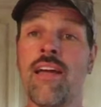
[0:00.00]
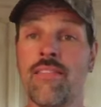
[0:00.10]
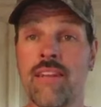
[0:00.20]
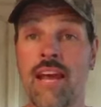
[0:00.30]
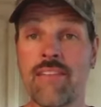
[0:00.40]

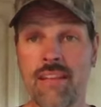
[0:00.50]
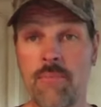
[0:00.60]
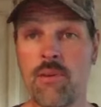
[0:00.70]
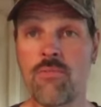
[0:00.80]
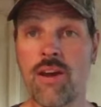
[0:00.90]
The next
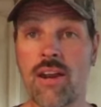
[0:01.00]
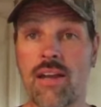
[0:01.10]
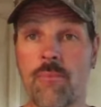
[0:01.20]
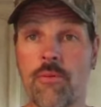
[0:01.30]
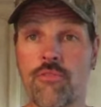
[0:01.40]
time you've got a
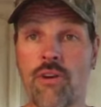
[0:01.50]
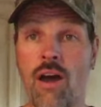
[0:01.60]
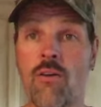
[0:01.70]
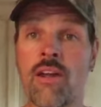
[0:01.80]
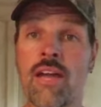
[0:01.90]
couple
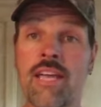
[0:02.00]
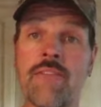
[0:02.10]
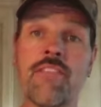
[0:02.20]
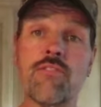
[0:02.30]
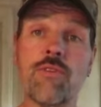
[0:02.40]
trout,
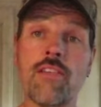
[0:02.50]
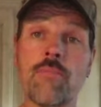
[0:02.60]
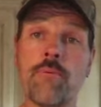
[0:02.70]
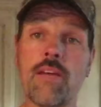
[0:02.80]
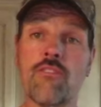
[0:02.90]
give this
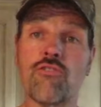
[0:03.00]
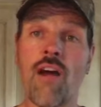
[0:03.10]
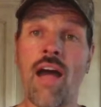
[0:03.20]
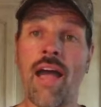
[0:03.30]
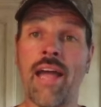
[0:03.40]
recipe a
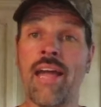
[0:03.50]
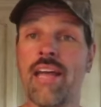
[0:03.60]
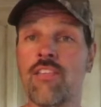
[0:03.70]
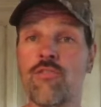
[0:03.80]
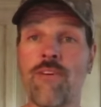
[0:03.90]
try.
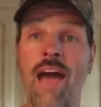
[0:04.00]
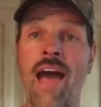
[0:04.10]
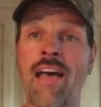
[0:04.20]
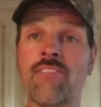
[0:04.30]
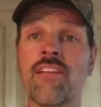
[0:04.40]
It's
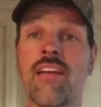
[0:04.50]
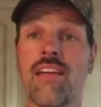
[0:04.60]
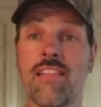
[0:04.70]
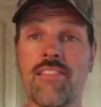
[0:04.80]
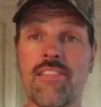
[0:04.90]
fast,
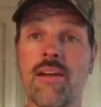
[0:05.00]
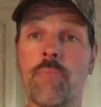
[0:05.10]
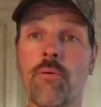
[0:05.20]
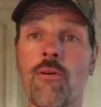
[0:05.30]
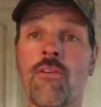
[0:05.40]
it's
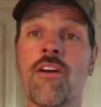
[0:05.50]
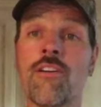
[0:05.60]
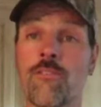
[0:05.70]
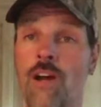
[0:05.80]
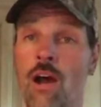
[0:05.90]
simple,
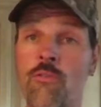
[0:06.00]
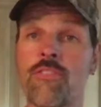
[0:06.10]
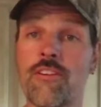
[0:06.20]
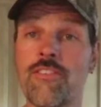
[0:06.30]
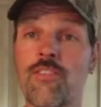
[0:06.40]
your house
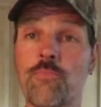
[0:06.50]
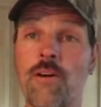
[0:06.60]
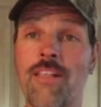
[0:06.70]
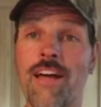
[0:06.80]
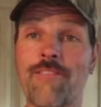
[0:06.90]
doesn't
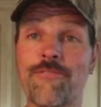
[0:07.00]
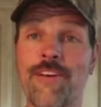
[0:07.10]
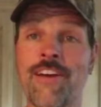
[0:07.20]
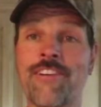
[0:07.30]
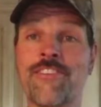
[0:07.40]
smell like
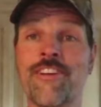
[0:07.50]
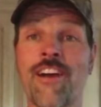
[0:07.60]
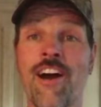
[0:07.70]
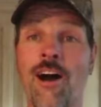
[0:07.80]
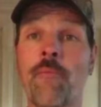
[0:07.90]
fish.
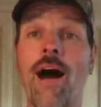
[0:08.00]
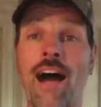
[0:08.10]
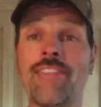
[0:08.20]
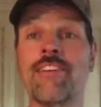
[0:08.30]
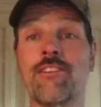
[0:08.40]
Um,
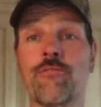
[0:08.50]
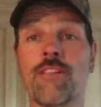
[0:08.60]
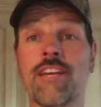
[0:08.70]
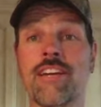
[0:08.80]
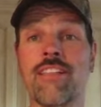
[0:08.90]
I think you're
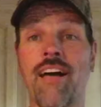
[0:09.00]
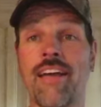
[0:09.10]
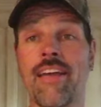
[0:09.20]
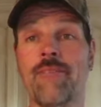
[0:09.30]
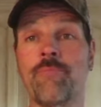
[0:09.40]
really going to
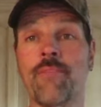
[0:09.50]
like it.